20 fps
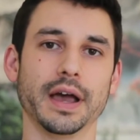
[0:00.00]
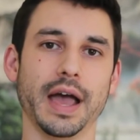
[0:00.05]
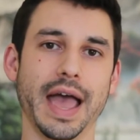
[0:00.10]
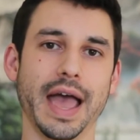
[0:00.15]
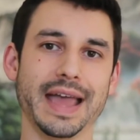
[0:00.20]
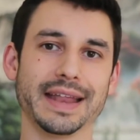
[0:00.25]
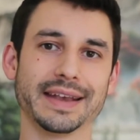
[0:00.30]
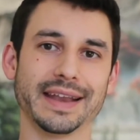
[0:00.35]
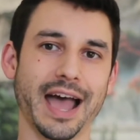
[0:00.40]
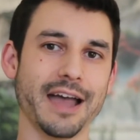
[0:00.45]

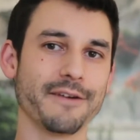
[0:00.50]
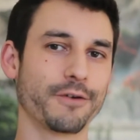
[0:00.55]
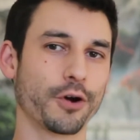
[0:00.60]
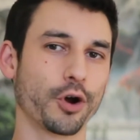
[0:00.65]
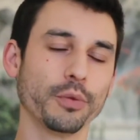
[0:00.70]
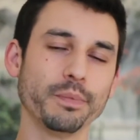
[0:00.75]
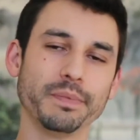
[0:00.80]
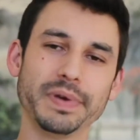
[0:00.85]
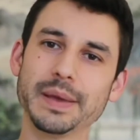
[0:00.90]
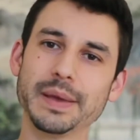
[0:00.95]
And I've
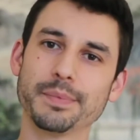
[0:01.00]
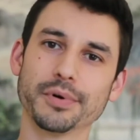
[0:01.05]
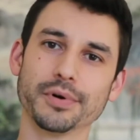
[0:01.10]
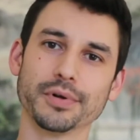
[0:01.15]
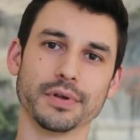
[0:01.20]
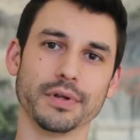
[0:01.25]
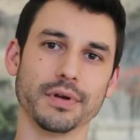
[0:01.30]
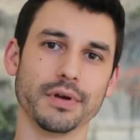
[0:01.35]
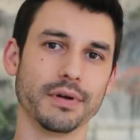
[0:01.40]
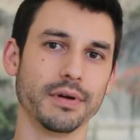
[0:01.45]
heard
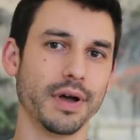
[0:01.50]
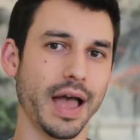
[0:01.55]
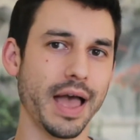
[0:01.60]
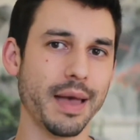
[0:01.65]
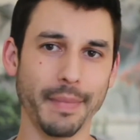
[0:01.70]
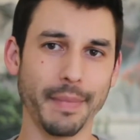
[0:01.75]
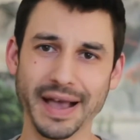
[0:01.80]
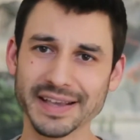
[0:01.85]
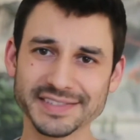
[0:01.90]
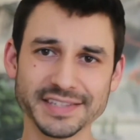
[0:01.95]
people,
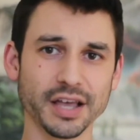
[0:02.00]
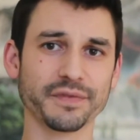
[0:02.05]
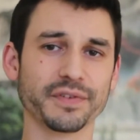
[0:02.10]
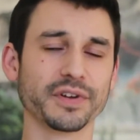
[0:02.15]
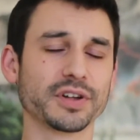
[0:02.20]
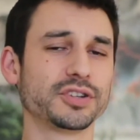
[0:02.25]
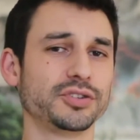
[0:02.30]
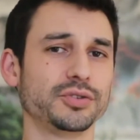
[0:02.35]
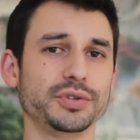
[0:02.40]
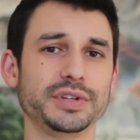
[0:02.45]
myself
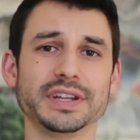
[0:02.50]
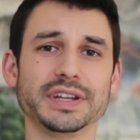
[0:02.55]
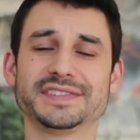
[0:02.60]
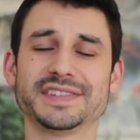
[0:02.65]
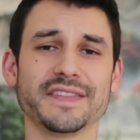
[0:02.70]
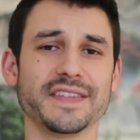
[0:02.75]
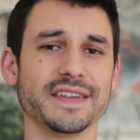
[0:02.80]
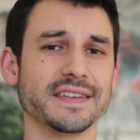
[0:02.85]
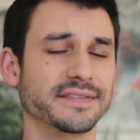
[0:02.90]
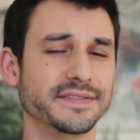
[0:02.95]
included,
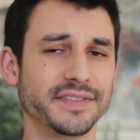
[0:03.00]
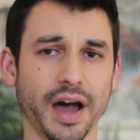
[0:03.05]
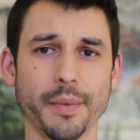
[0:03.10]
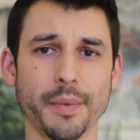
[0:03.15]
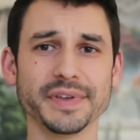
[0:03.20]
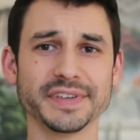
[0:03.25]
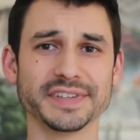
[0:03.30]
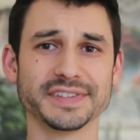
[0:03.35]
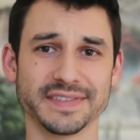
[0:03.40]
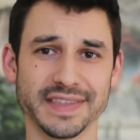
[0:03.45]
say the
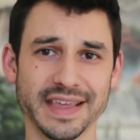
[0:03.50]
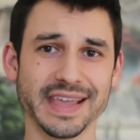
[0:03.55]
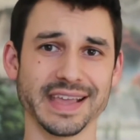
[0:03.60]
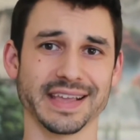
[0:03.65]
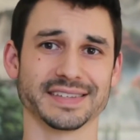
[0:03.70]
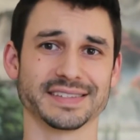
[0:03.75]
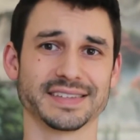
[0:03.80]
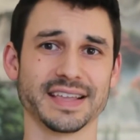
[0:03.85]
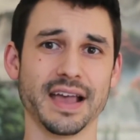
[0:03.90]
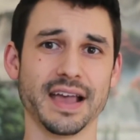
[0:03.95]
dumbest
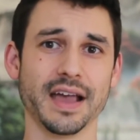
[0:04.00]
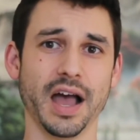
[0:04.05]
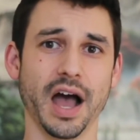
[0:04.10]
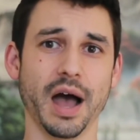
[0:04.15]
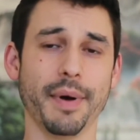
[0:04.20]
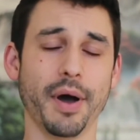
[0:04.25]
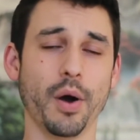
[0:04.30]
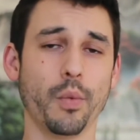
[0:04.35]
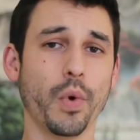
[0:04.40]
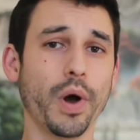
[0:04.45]
things
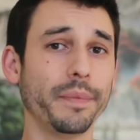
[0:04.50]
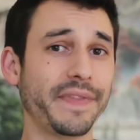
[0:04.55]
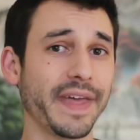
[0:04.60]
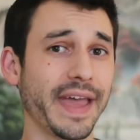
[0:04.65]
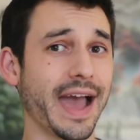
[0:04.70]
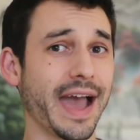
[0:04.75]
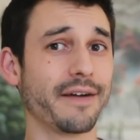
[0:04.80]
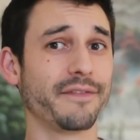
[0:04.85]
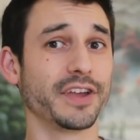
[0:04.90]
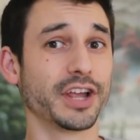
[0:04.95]
about what they
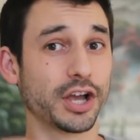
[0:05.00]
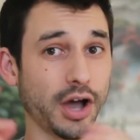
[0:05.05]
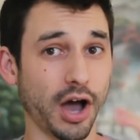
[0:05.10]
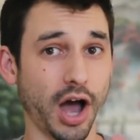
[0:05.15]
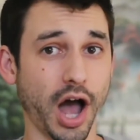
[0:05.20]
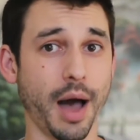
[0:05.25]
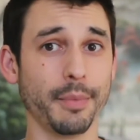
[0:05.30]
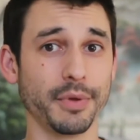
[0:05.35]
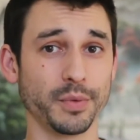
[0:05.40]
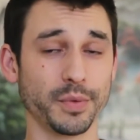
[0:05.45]
have in
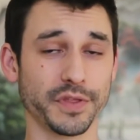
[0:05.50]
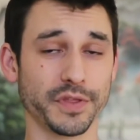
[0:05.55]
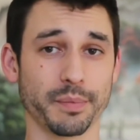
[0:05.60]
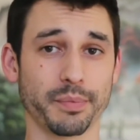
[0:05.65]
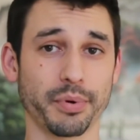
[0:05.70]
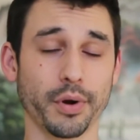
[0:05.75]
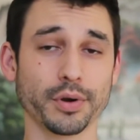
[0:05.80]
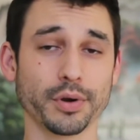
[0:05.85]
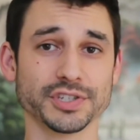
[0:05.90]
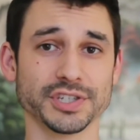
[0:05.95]
common with a
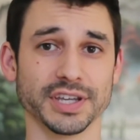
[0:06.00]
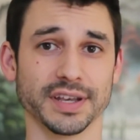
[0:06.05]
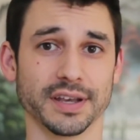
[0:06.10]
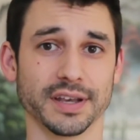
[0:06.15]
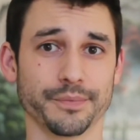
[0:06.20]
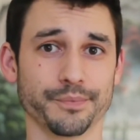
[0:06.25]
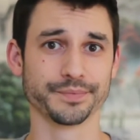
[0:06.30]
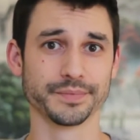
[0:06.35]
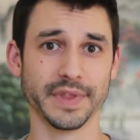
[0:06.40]
person.